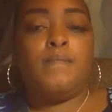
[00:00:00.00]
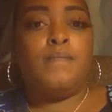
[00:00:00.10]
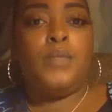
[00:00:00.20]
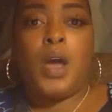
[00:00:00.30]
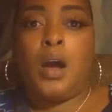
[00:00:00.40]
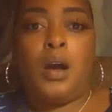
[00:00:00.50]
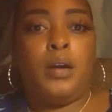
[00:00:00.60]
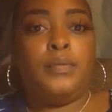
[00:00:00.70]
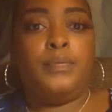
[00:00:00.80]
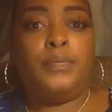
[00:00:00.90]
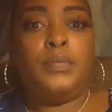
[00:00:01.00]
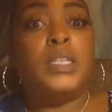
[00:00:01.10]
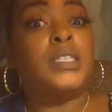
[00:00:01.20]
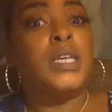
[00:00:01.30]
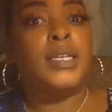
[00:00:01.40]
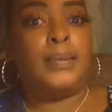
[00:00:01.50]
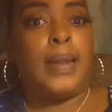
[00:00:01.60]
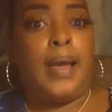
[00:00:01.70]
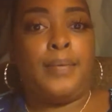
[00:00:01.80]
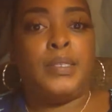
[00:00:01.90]
nah, this is
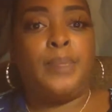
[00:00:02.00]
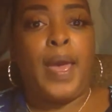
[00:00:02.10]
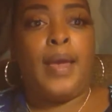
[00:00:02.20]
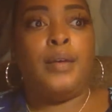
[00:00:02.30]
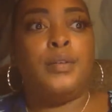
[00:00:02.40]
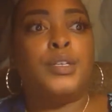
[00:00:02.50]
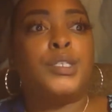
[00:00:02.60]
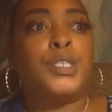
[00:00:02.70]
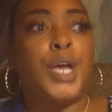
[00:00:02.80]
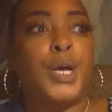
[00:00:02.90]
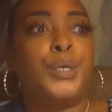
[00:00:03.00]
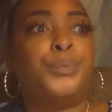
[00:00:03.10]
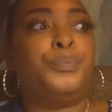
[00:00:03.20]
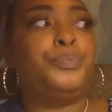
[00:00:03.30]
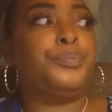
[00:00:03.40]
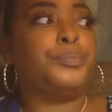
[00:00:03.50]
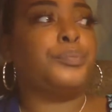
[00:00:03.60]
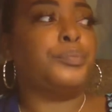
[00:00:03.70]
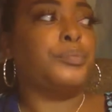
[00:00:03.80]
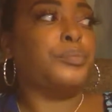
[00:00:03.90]
what I was buying. So
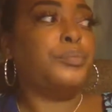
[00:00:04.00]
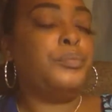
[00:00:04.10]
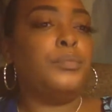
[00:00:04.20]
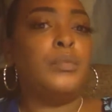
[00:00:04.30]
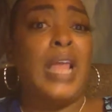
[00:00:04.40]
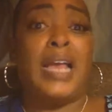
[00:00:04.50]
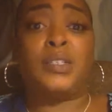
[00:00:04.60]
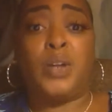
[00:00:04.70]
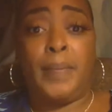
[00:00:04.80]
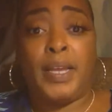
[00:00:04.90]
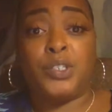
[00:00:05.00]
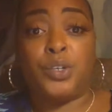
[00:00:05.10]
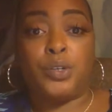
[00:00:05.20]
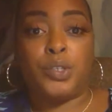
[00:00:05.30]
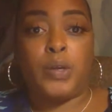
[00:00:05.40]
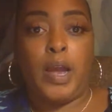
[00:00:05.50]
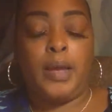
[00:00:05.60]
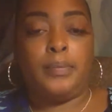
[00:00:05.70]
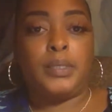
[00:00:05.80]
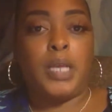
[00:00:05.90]
I started making sugar
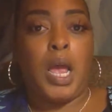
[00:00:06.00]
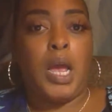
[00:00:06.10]
scrubs.